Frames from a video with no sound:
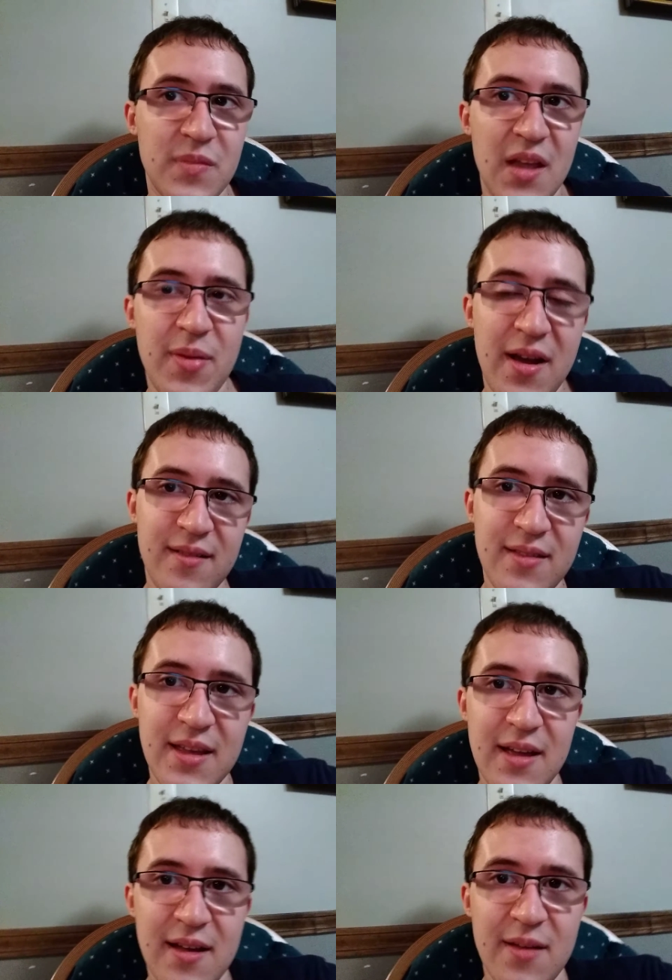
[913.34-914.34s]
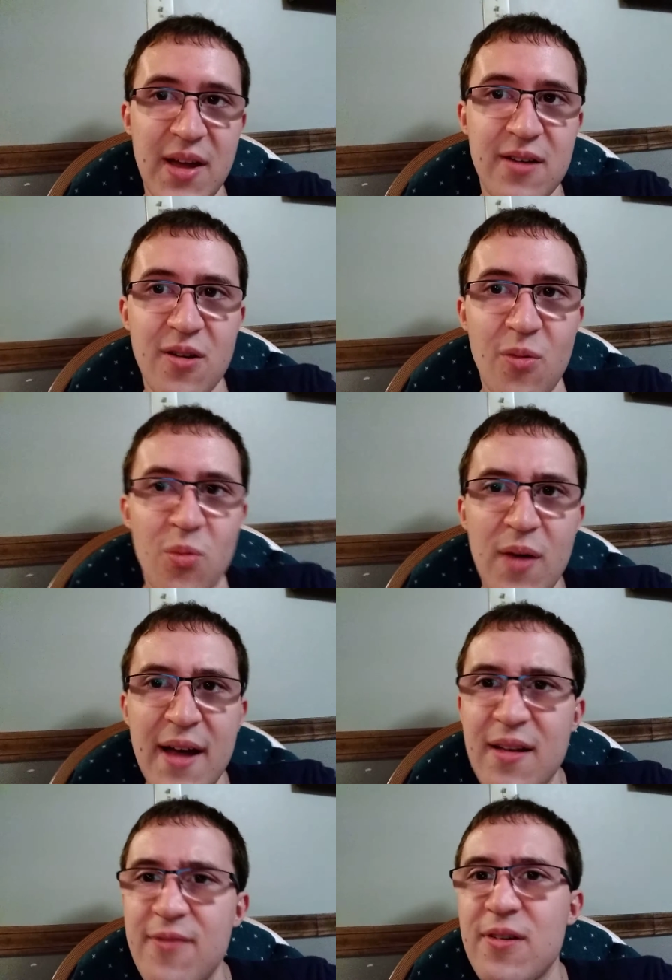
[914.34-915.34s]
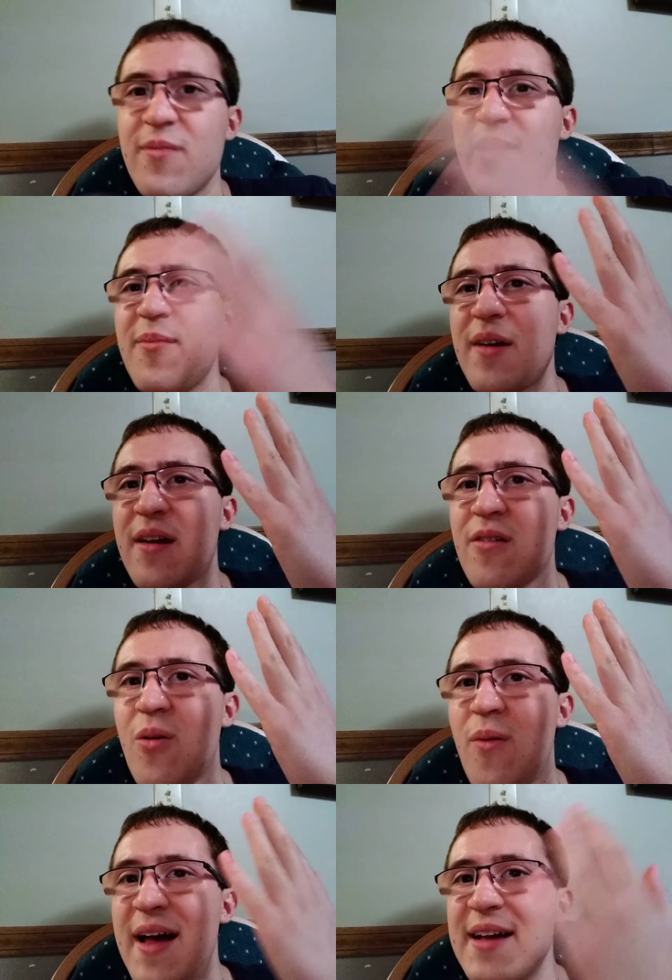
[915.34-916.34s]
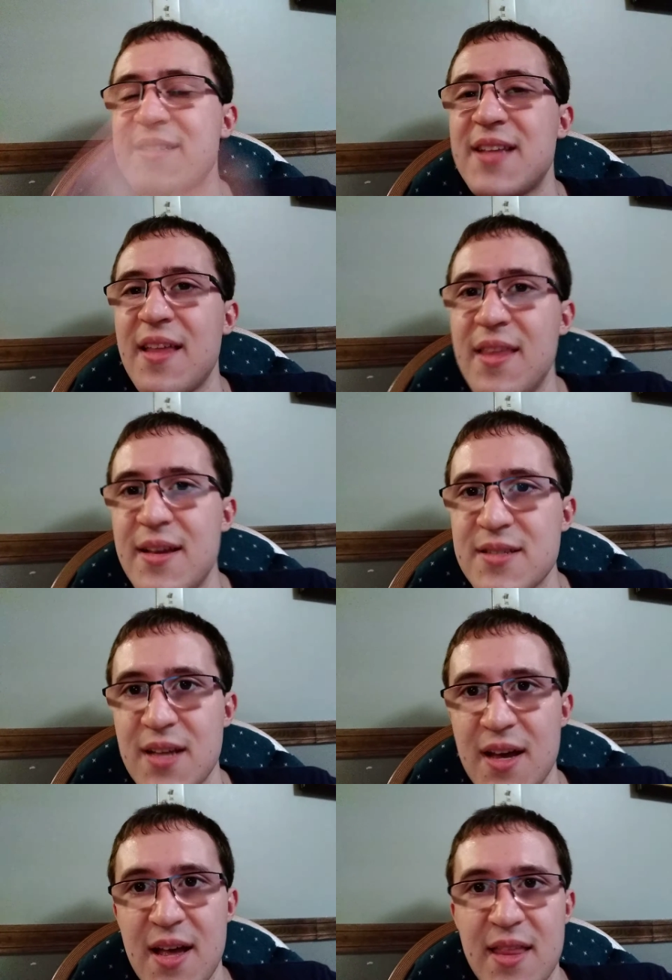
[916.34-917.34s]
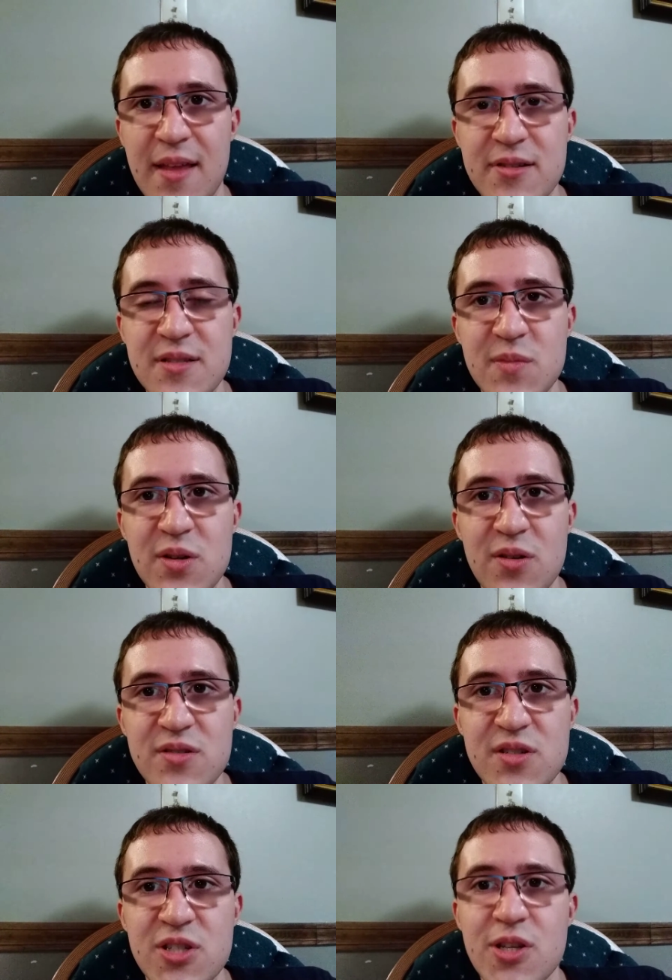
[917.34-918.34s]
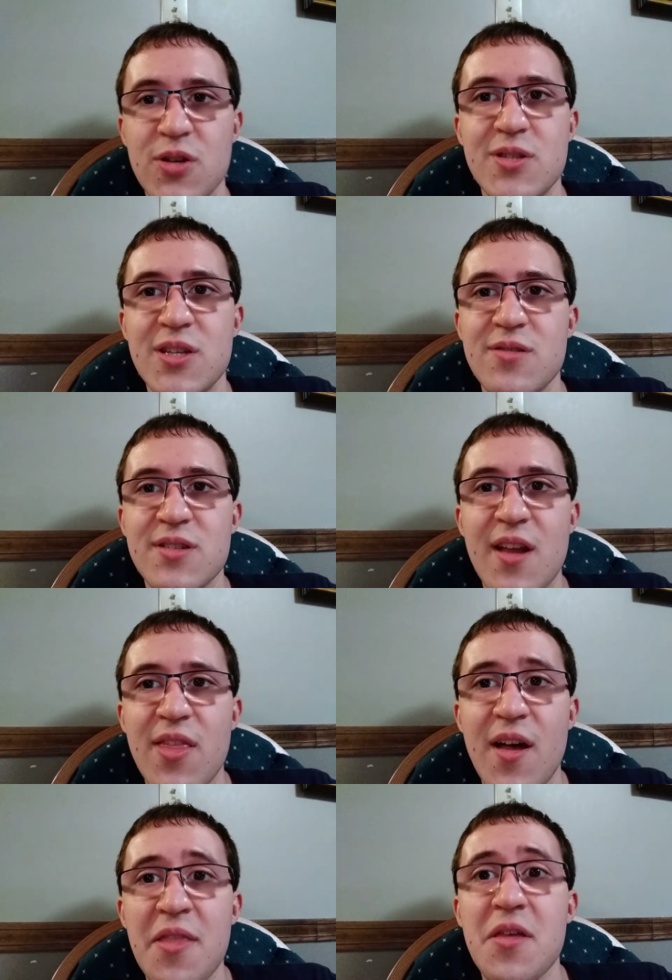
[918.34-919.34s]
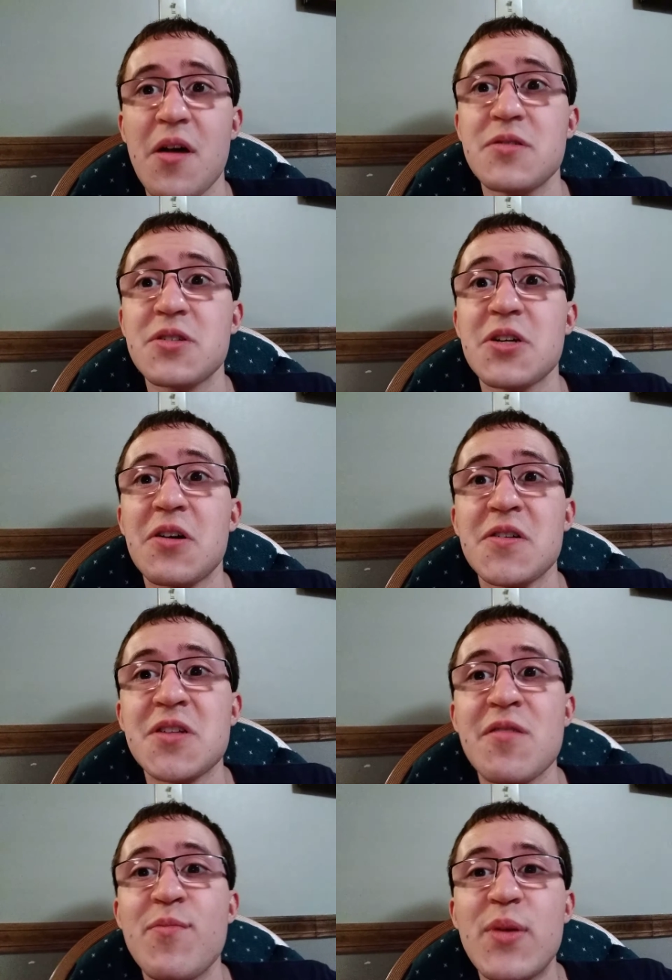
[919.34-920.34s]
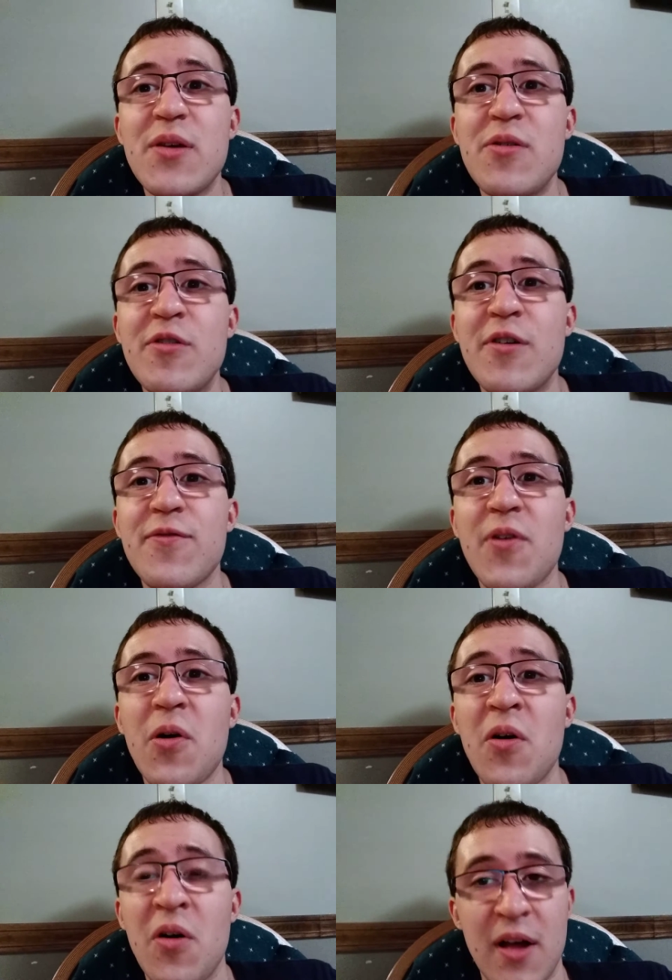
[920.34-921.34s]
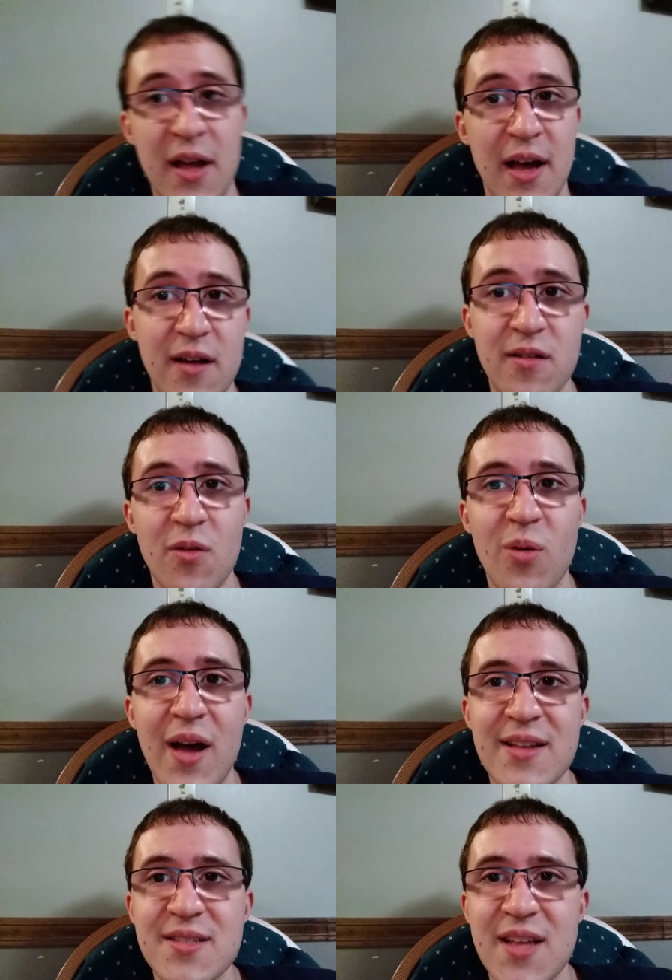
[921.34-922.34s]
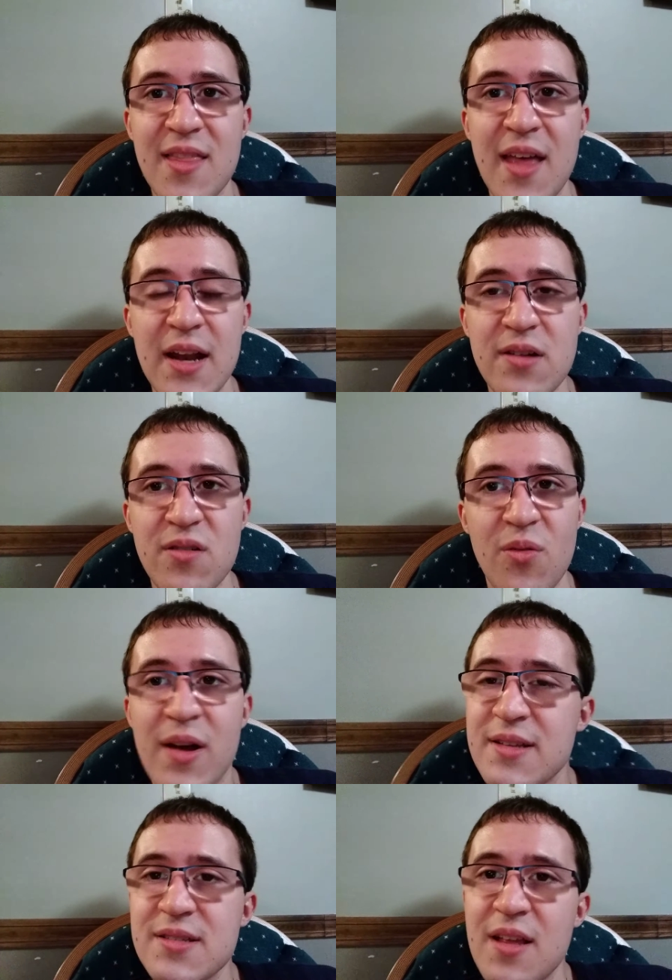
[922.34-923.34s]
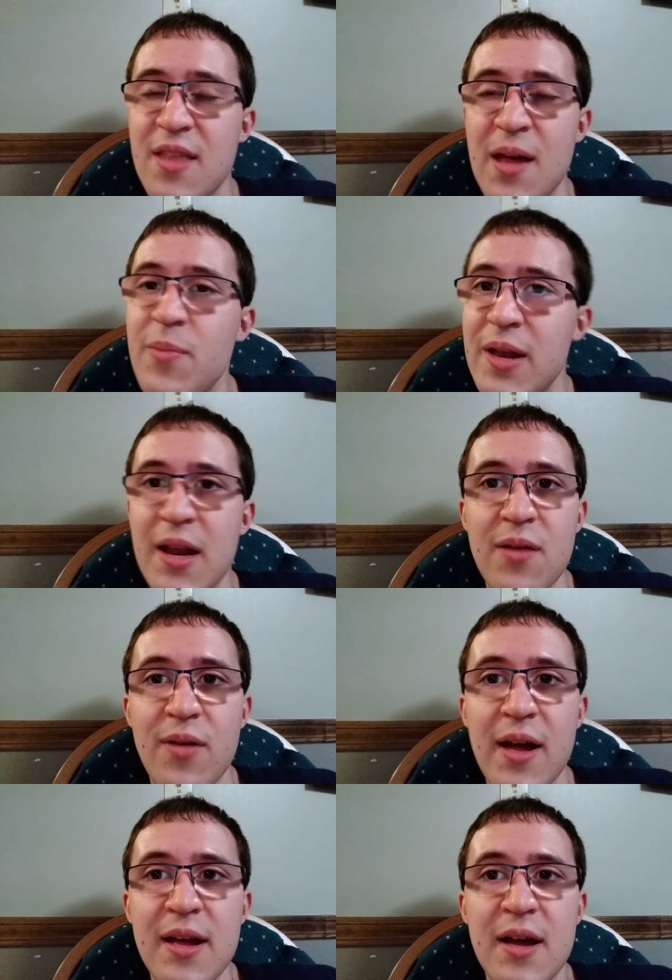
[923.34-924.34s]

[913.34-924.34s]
apparently, I don't know, I don't even remember. I don't know why I said this. There were some girls in tutus, and I thought those girls are beautiful. I don't know why I said that. But anyway,